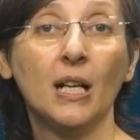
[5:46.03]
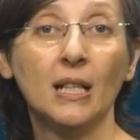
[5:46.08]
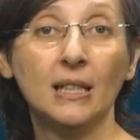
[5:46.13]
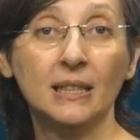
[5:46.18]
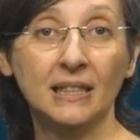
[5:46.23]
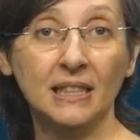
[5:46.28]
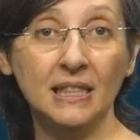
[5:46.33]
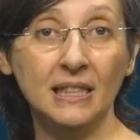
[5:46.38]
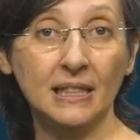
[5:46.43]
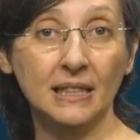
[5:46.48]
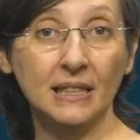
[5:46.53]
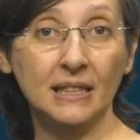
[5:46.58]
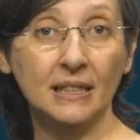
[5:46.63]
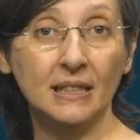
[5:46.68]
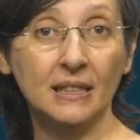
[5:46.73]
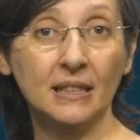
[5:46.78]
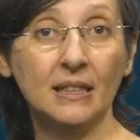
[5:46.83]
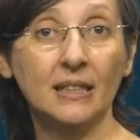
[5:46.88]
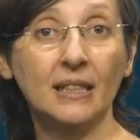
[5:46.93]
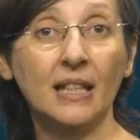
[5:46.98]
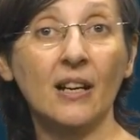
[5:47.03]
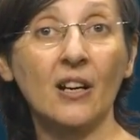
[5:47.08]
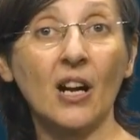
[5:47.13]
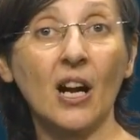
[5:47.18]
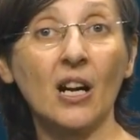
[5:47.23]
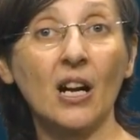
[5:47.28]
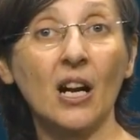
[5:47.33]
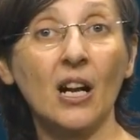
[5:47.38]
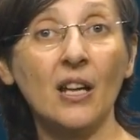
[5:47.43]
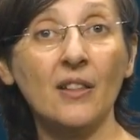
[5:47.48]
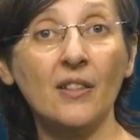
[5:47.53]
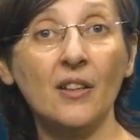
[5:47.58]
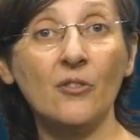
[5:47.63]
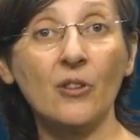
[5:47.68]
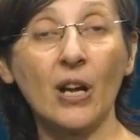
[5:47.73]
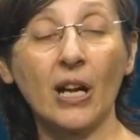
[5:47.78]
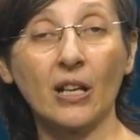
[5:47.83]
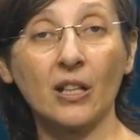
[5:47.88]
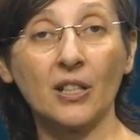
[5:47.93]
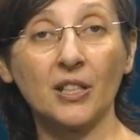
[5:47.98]
since there are other
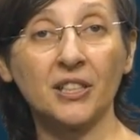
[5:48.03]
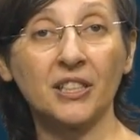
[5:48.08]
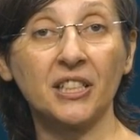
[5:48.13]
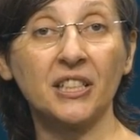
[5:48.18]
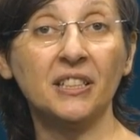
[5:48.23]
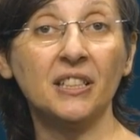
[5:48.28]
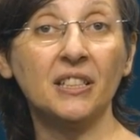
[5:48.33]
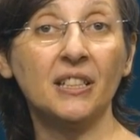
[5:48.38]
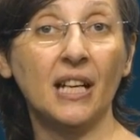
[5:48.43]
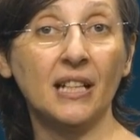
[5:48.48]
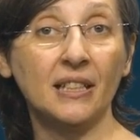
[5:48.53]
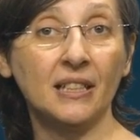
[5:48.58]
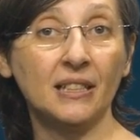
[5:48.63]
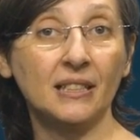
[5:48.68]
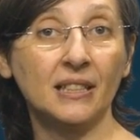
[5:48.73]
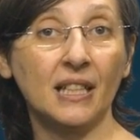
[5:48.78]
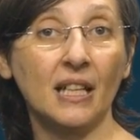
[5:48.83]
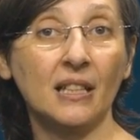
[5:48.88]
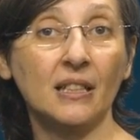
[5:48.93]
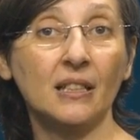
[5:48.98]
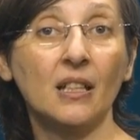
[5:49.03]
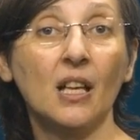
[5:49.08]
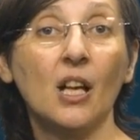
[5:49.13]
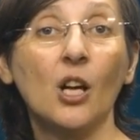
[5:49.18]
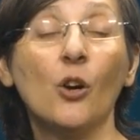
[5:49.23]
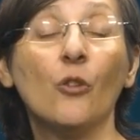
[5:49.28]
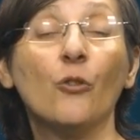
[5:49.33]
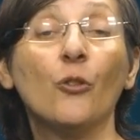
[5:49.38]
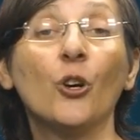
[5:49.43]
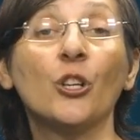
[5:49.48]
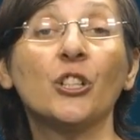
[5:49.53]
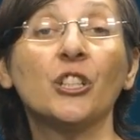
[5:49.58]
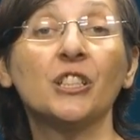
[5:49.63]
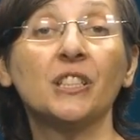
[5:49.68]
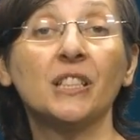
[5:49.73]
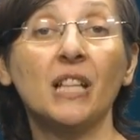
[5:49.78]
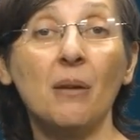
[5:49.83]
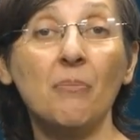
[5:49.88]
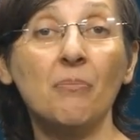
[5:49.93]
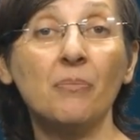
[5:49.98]
records in the dataset for the
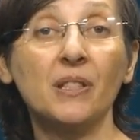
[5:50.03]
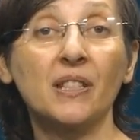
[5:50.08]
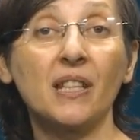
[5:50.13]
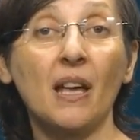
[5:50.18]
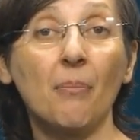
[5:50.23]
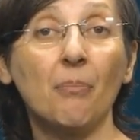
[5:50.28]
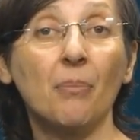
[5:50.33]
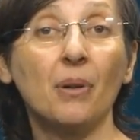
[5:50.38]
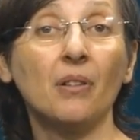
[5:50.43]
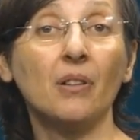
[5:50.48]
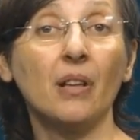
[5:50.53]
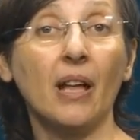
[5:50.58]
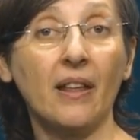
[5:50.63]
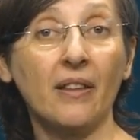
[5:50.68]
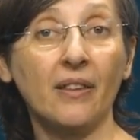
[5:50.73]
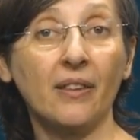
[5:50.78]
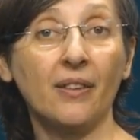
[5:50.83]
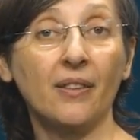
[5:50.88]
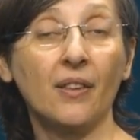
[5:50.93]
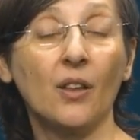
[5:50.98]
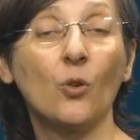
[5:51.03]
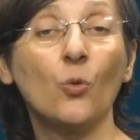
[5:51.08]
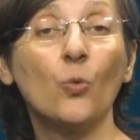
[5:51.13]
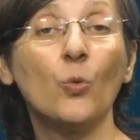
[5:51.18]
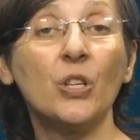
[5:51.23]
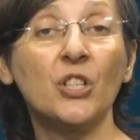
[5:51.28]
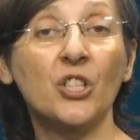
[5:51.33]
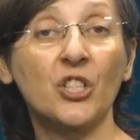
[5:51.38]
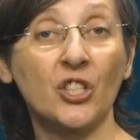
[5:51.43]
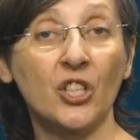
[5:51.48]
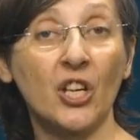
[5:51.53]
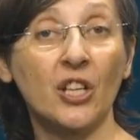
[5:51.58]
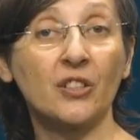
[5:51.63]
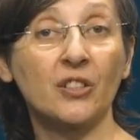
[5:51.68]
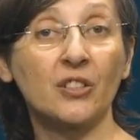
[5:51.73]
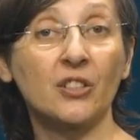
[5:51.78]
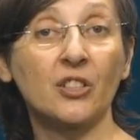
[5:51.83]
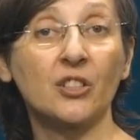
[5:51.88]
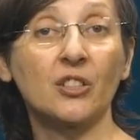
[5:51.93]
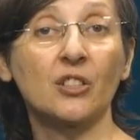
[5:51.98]
same sepal length with
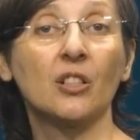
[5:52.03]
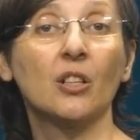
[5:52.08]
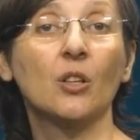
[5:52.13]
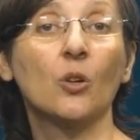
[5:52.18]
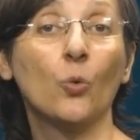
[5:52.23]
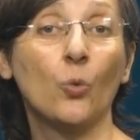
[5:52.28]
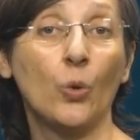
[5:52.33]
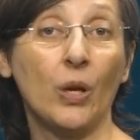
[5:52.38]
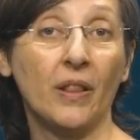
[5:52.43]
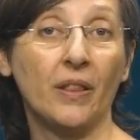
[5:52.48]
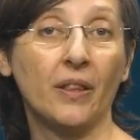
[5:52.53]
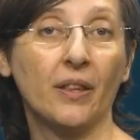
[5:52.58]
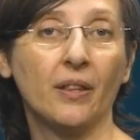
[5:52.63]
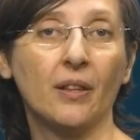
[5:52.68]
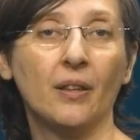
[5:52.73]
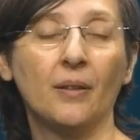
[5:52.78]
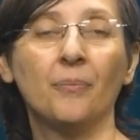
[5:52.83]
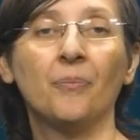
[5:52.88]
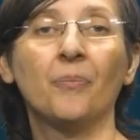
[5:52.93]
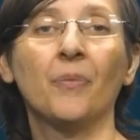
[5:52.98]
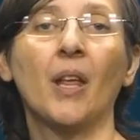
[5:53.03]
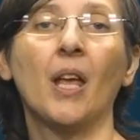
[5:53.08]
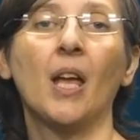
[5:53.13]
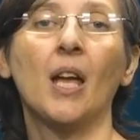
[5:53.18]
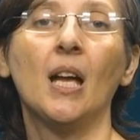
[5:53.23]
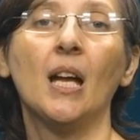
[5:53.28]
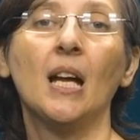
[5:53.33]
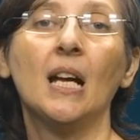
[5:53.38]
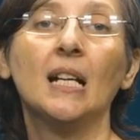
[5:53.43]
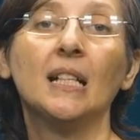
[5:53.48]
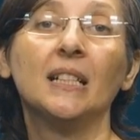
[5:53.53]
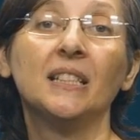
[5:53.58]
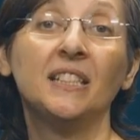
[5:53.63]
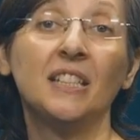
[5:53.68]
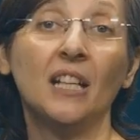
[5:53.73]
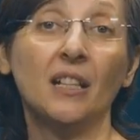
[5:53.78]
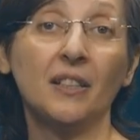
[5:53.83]
such width. The